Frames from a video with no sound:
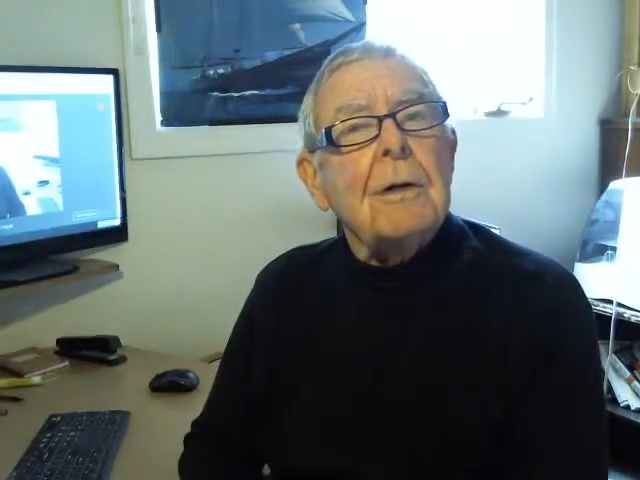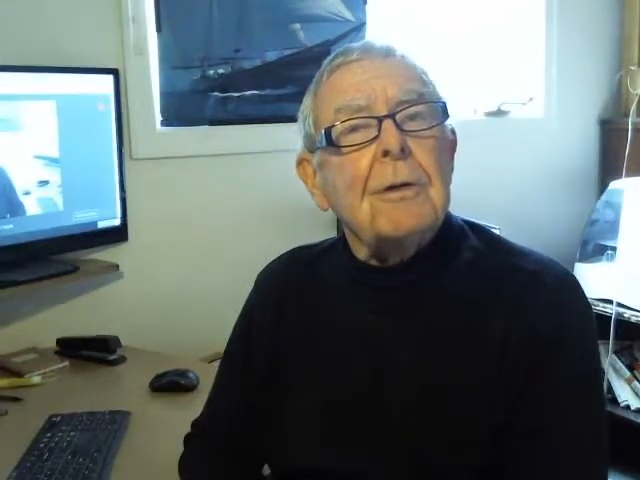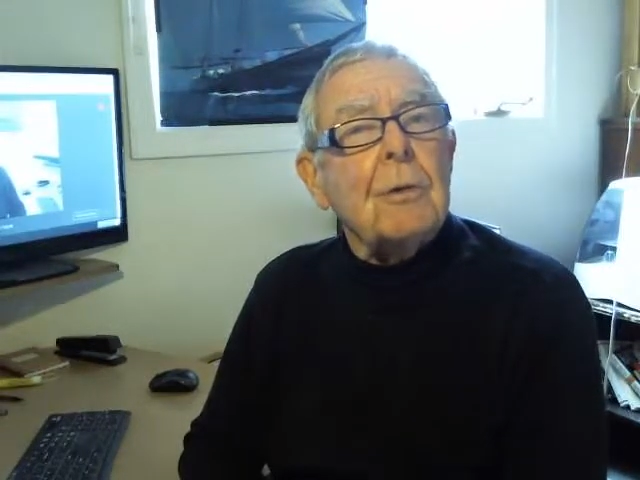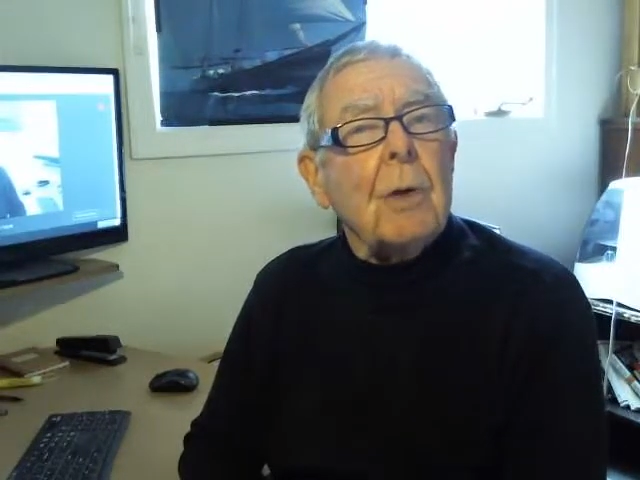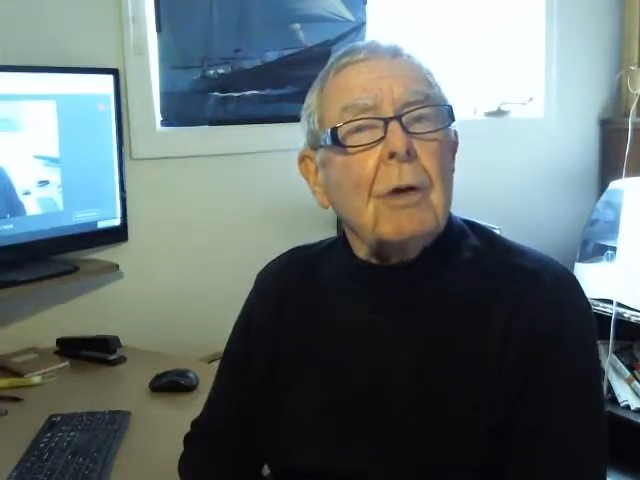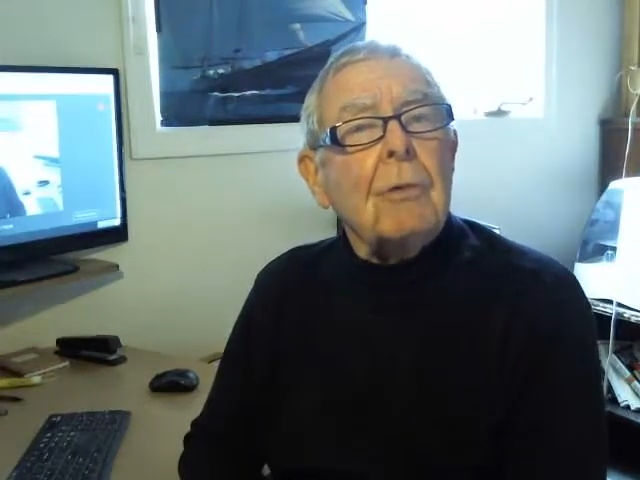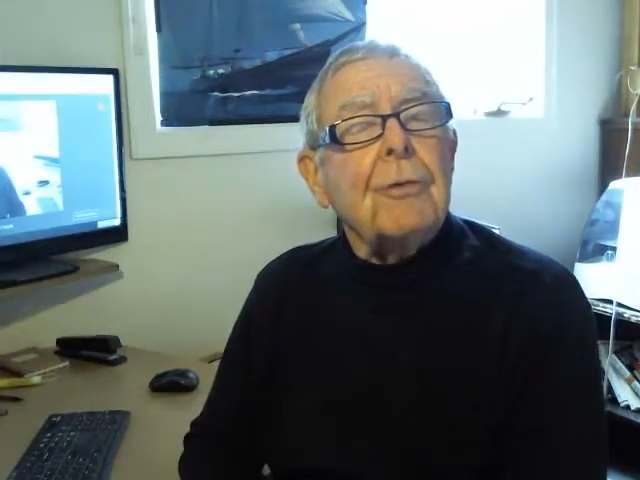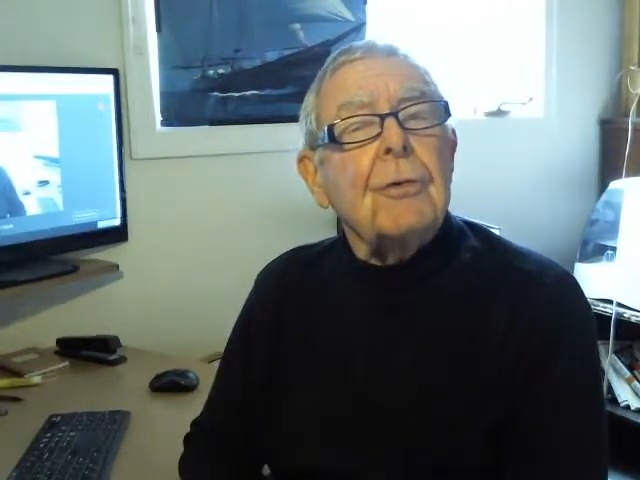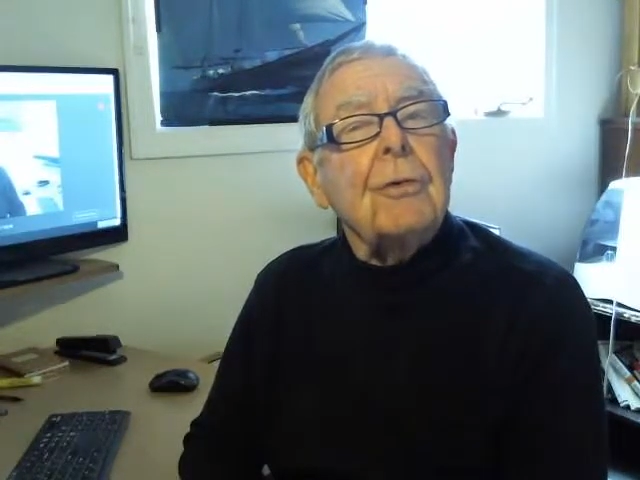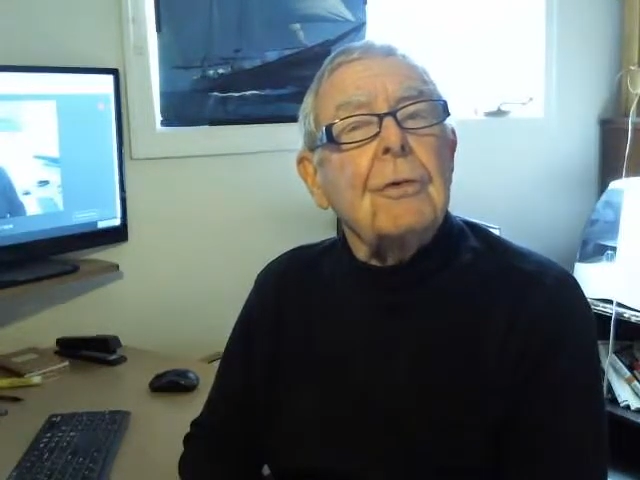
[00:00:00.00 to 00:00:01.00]
the
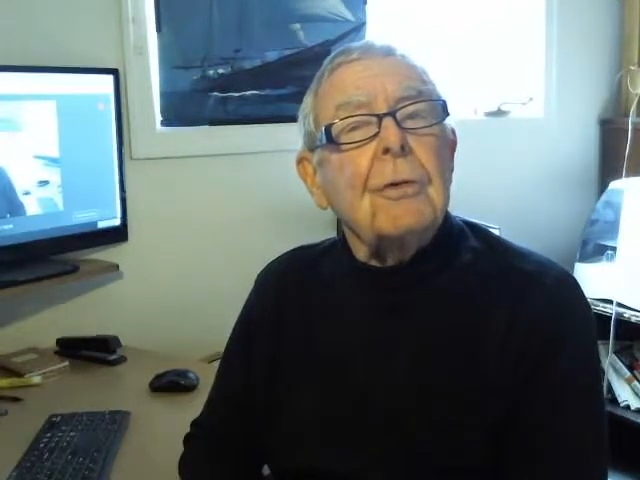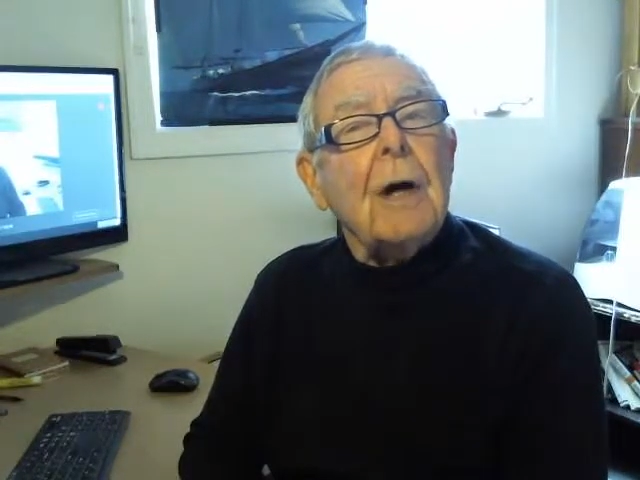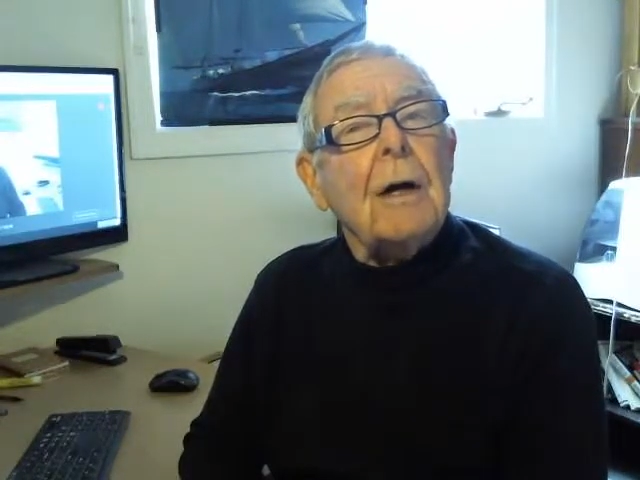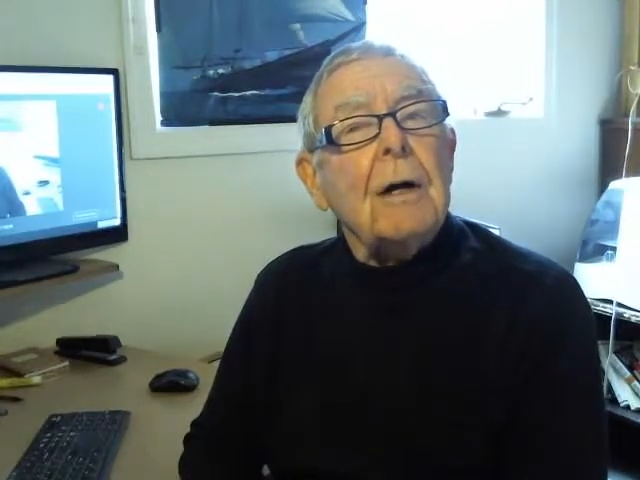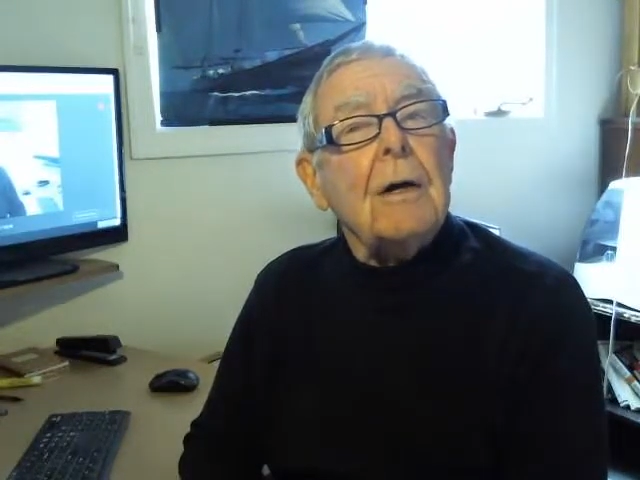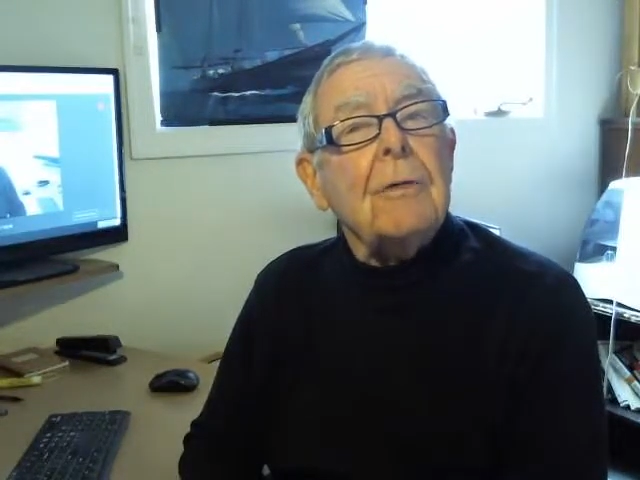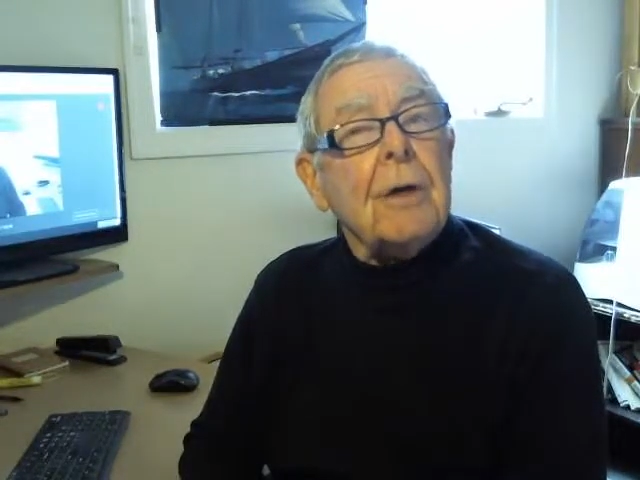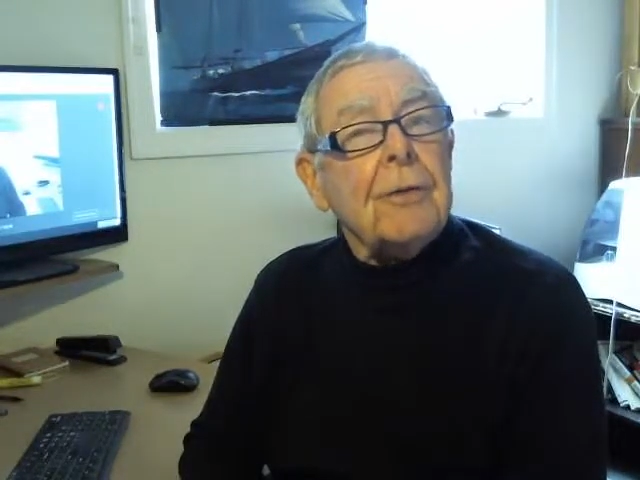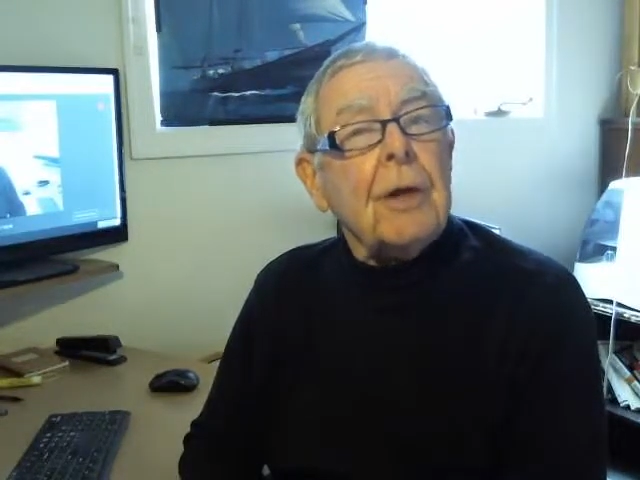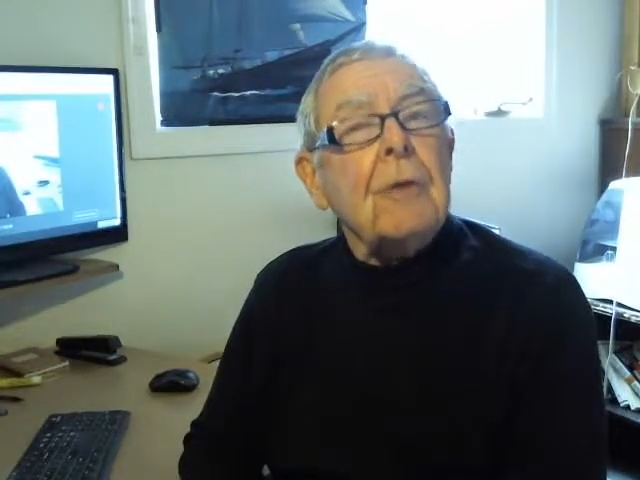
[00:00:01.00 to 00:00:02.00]
wealth
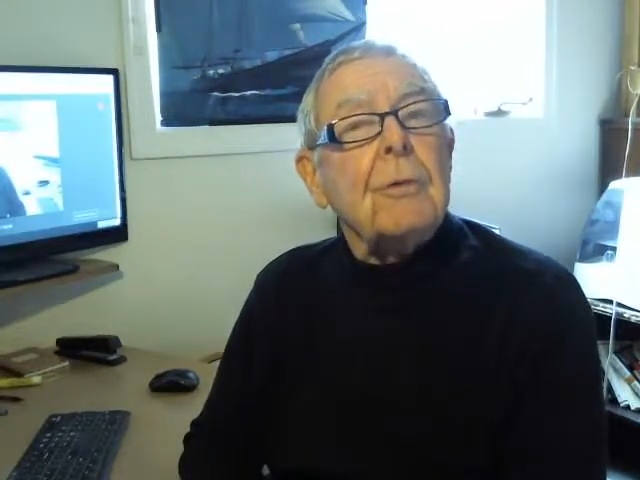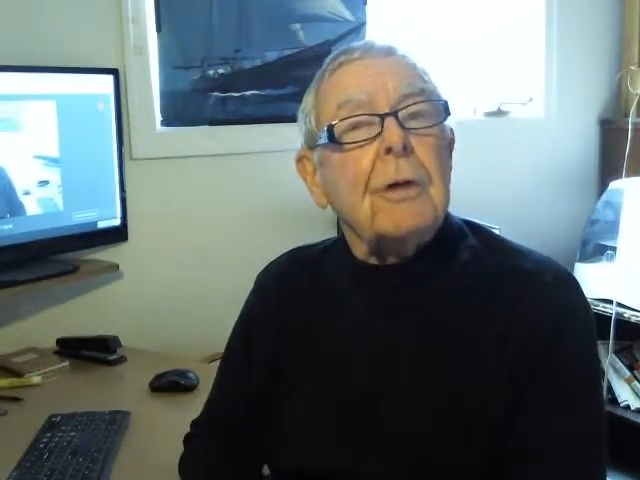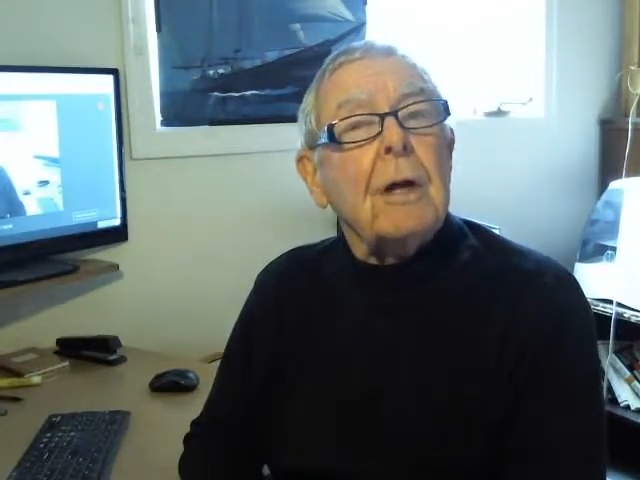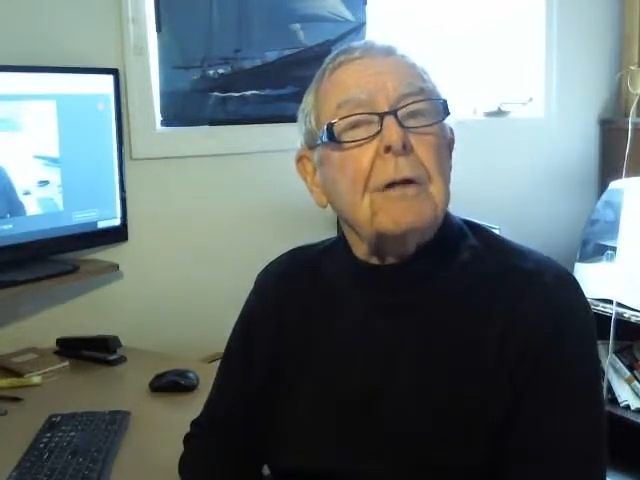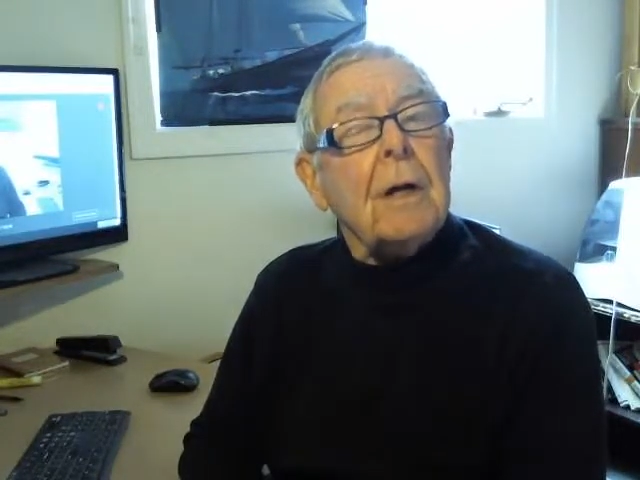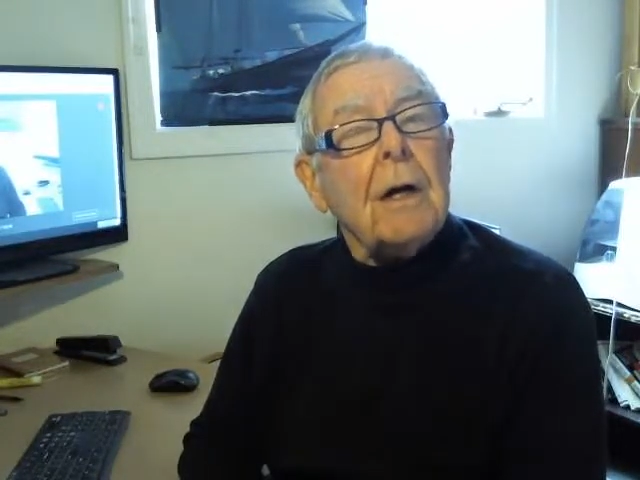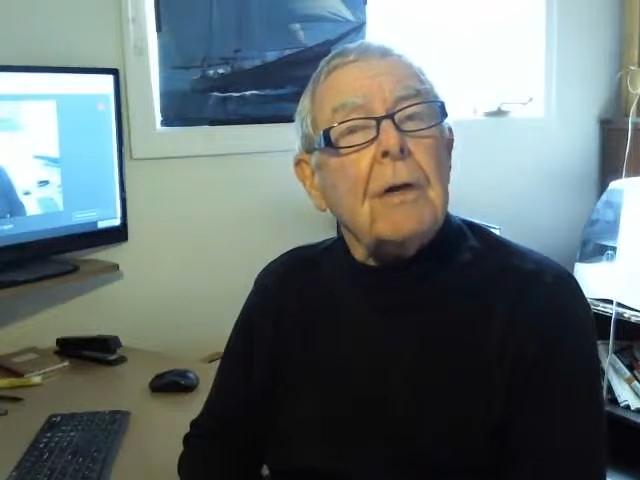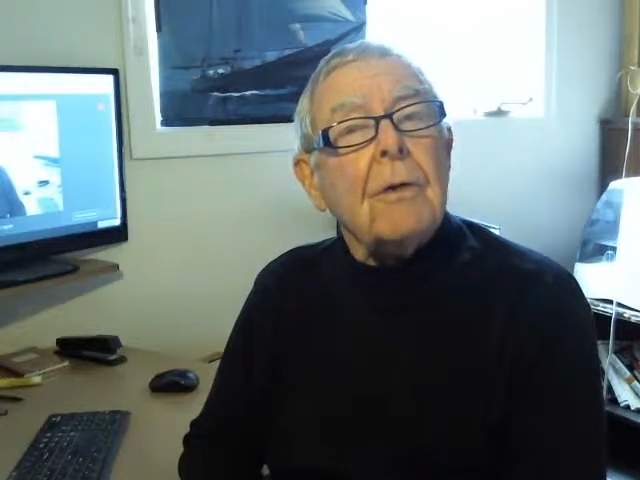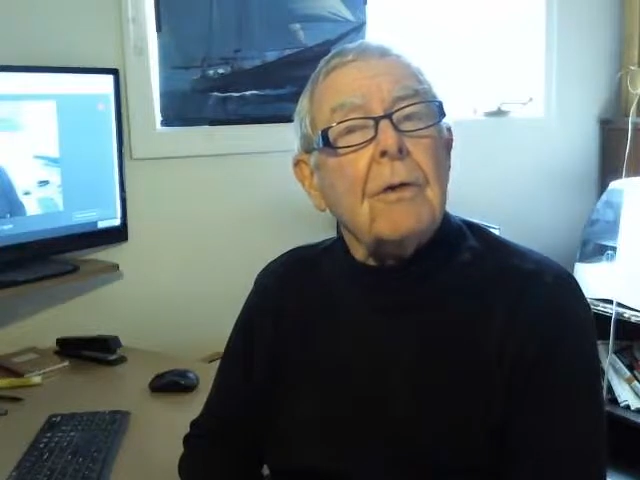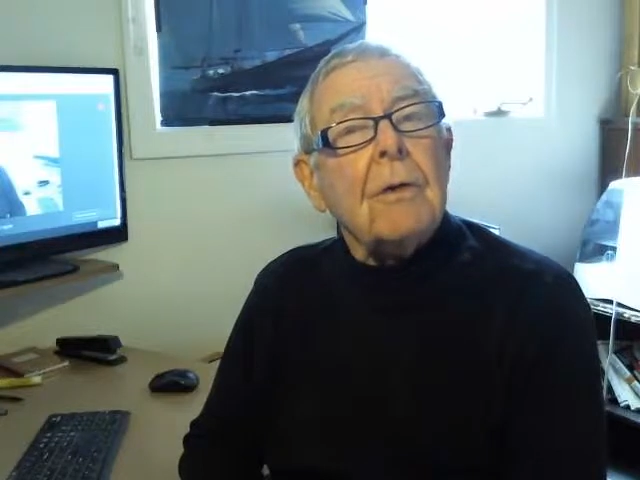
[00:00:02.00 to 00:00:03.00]
that they create
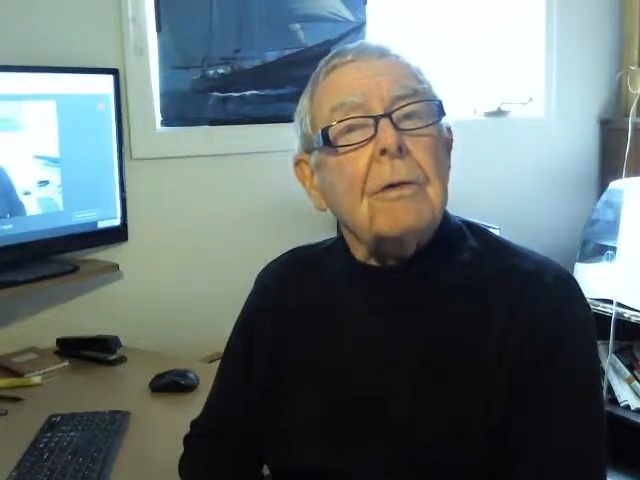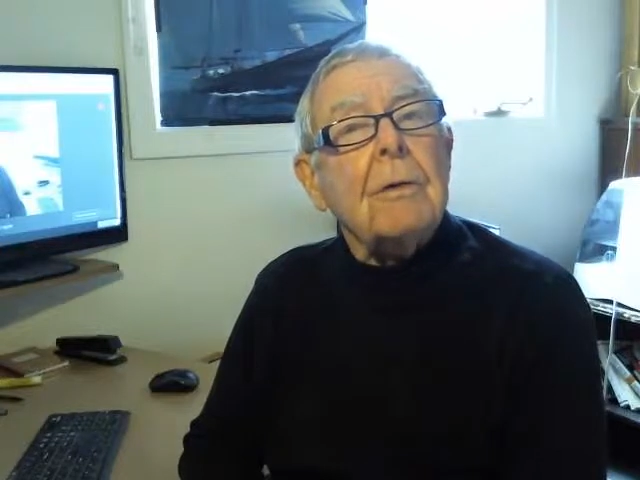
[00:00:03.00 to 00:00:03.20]
either.